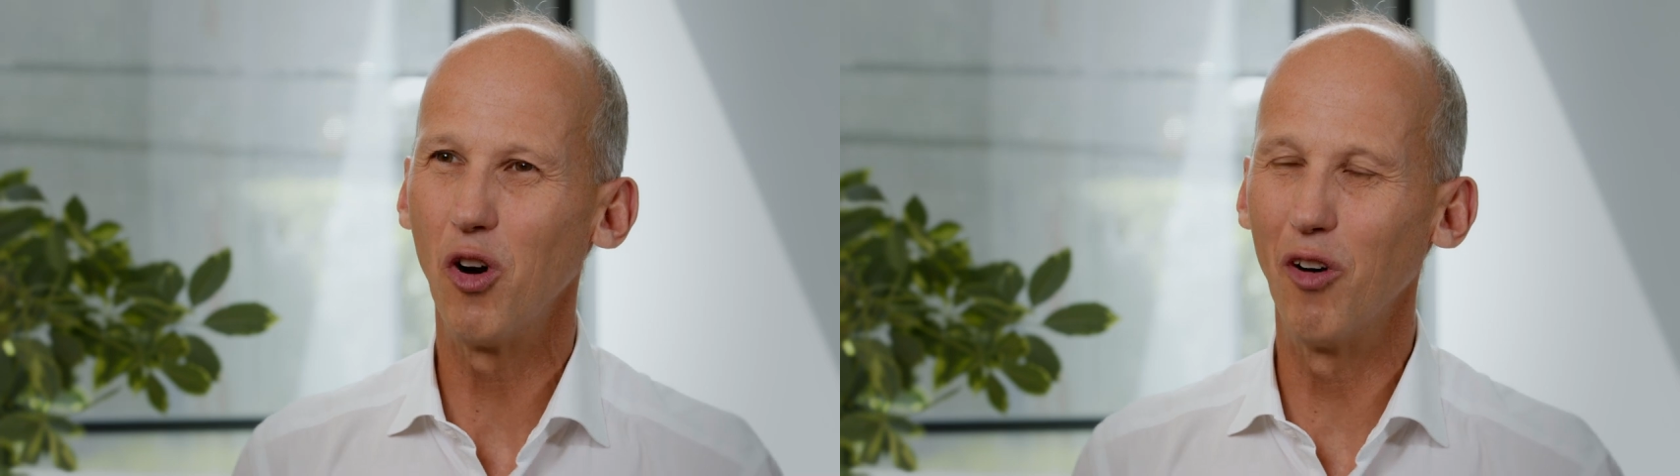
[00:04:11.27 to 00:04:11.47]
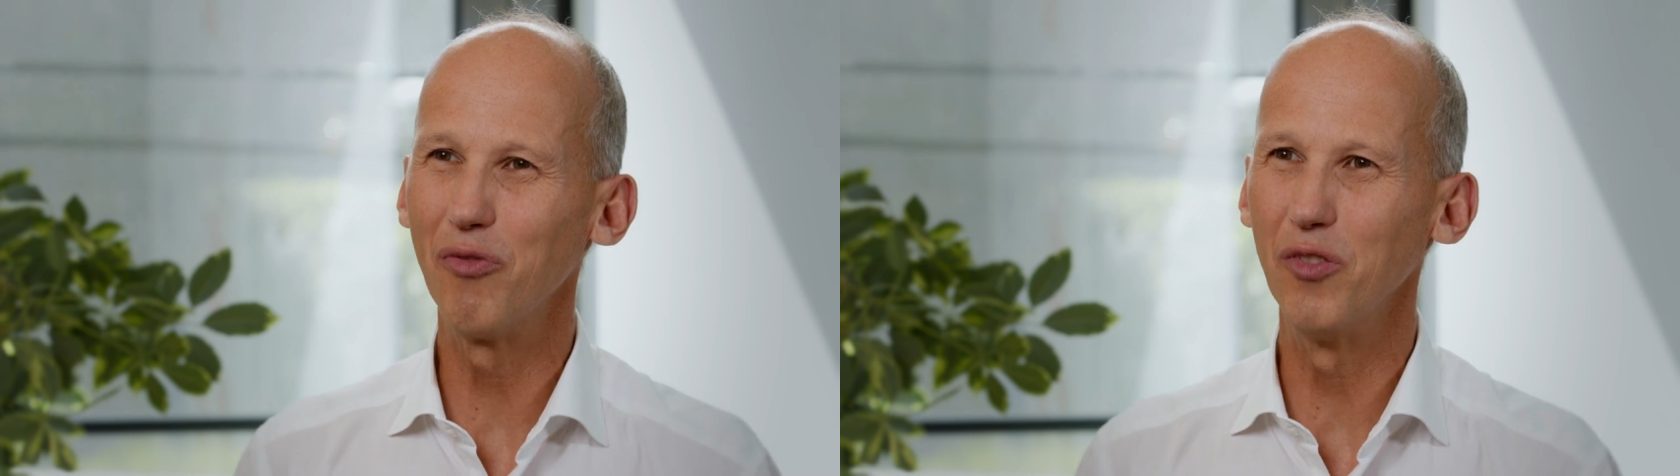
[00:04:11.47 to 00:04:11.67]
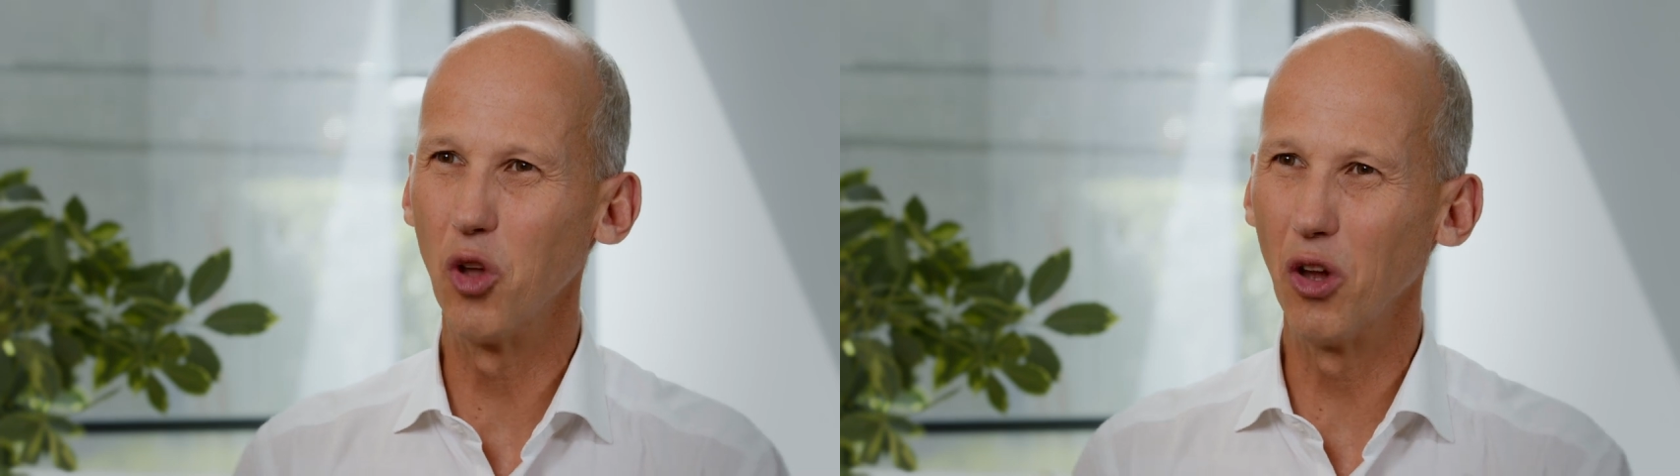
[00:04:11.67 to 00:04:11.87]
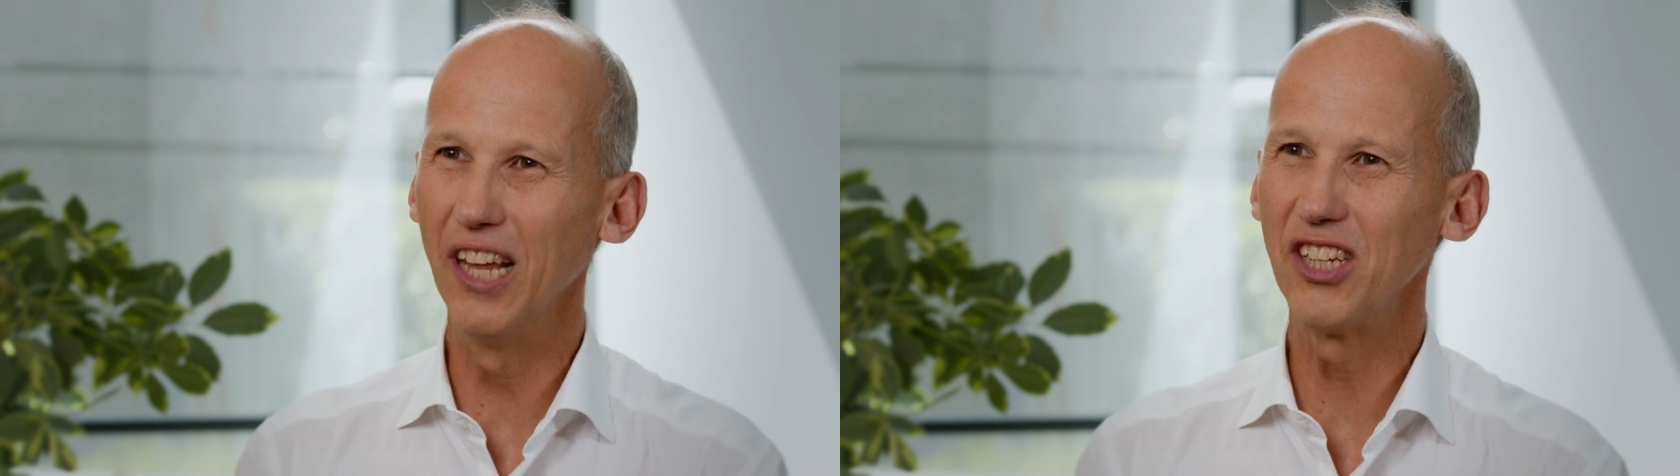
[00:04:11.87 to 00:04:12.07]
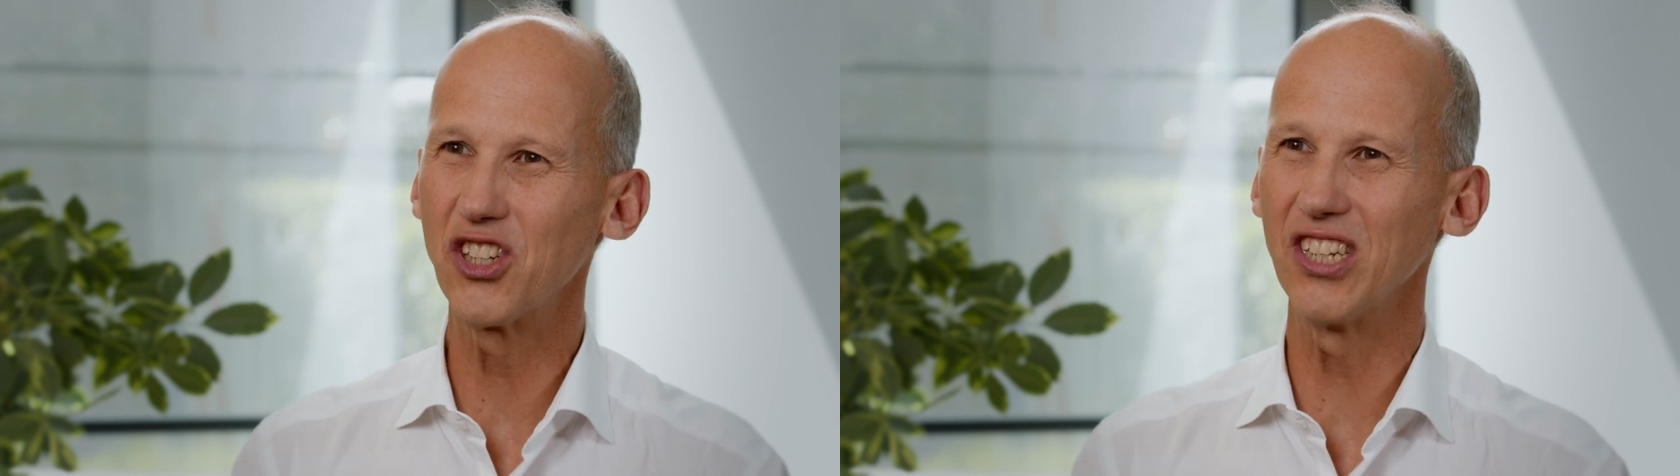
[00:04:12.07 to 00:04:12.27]
of
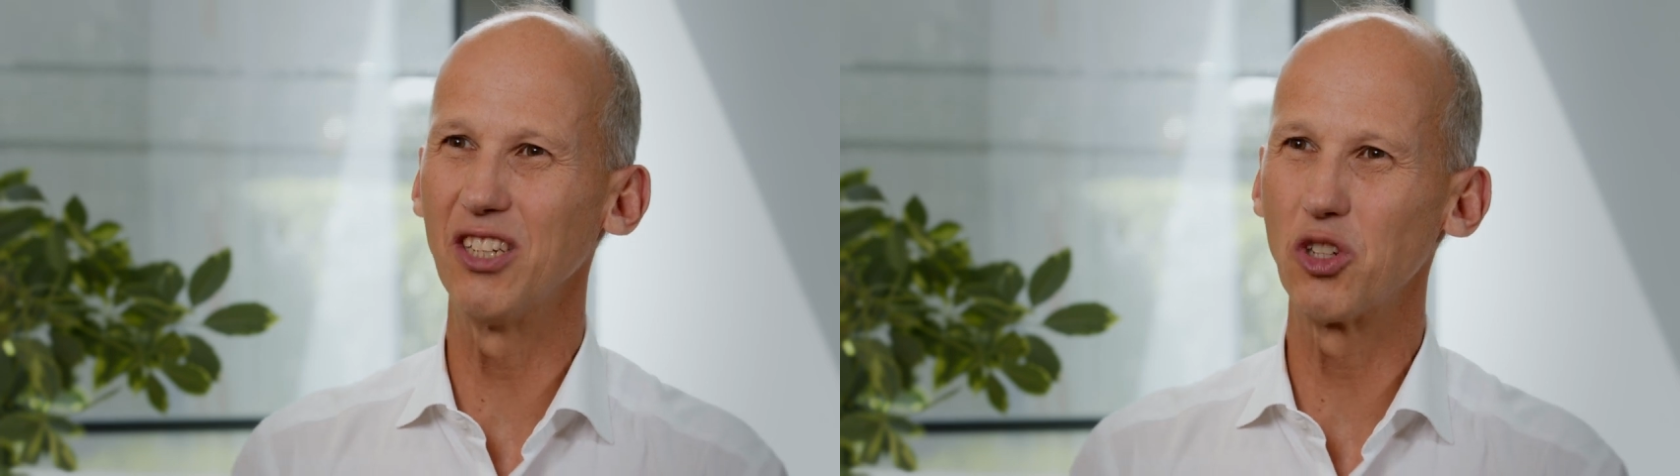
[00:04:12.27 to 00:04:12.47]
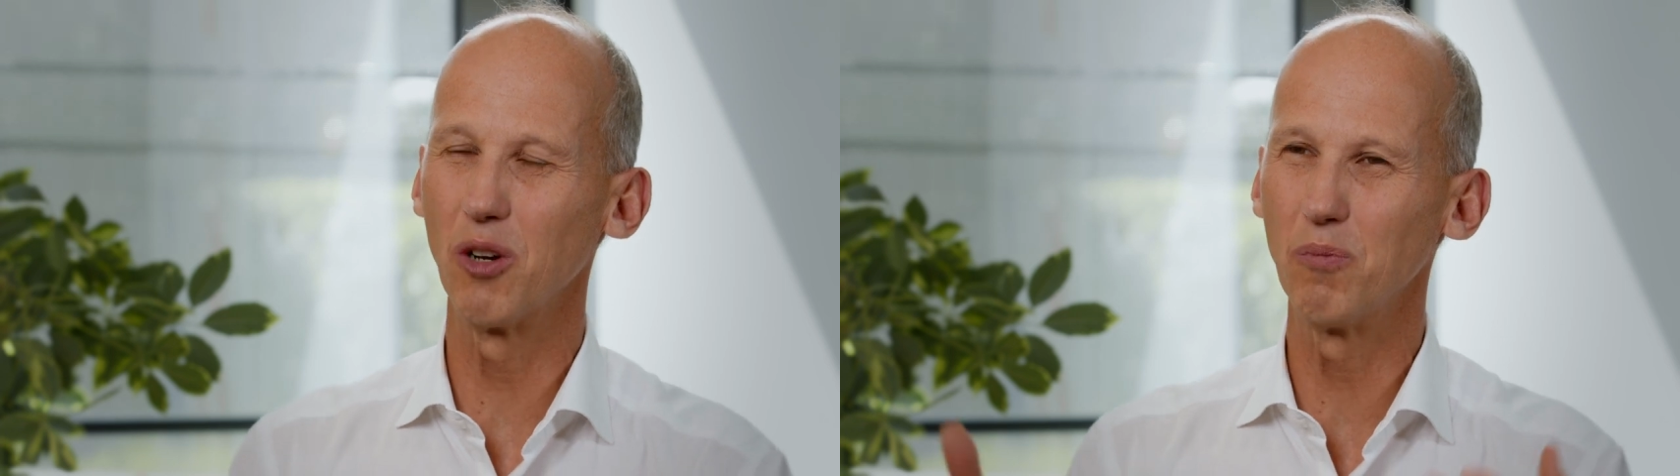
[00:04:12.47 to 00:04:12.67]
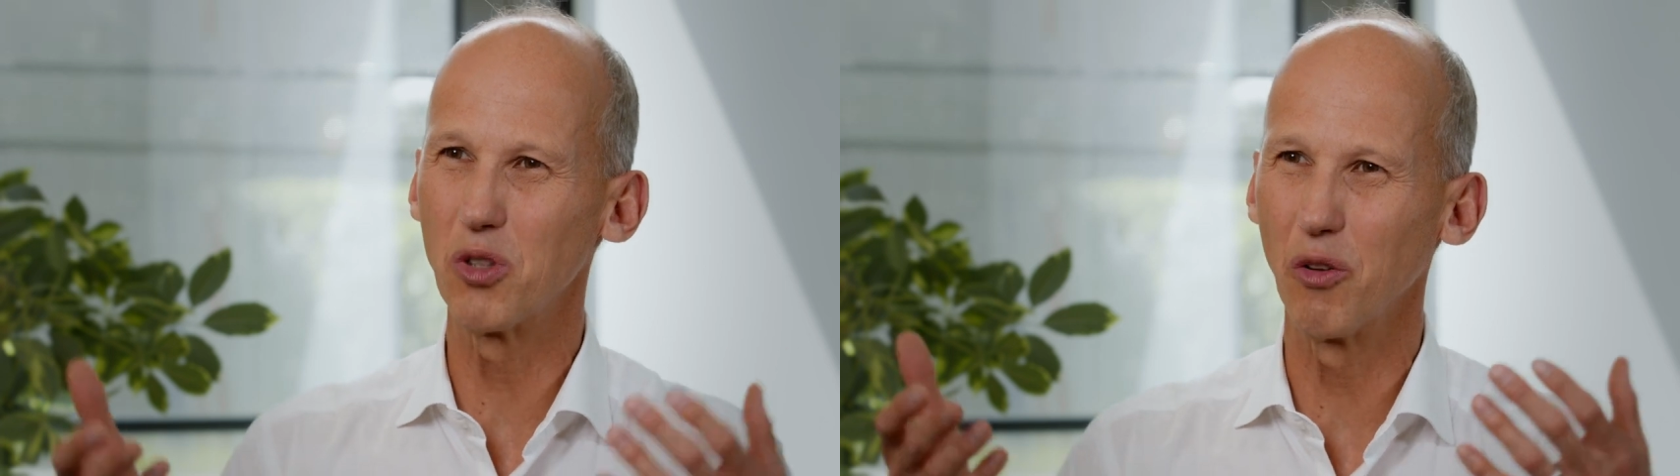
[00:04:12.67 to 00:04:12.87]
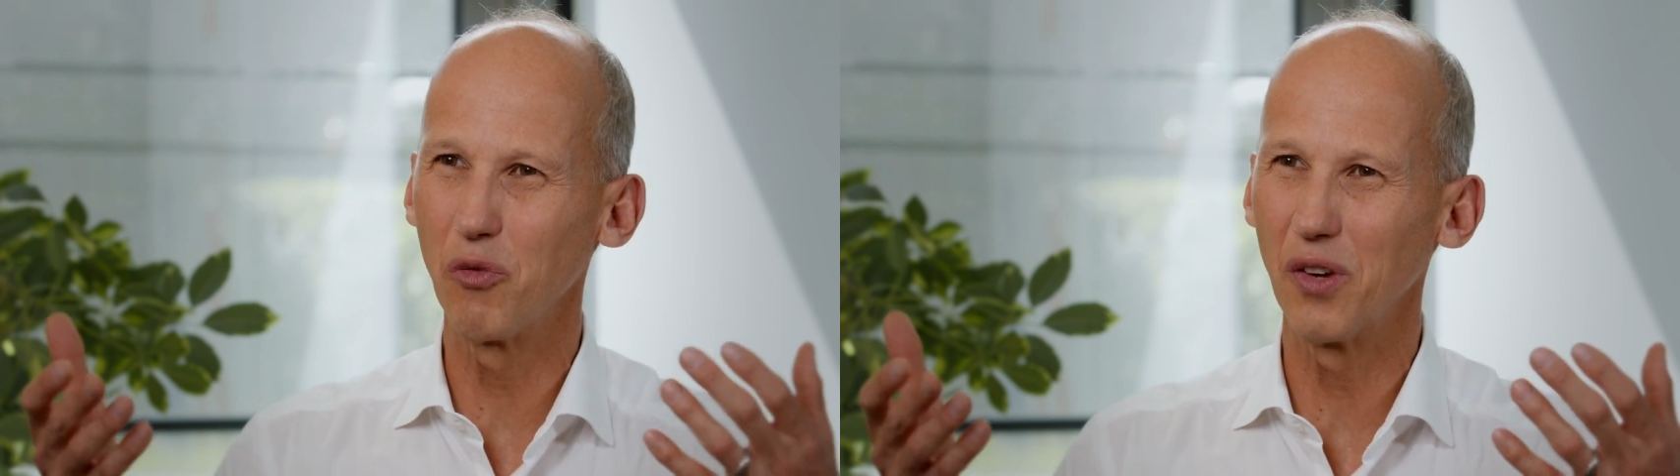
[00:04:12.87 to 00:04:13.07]
knowledge in terms of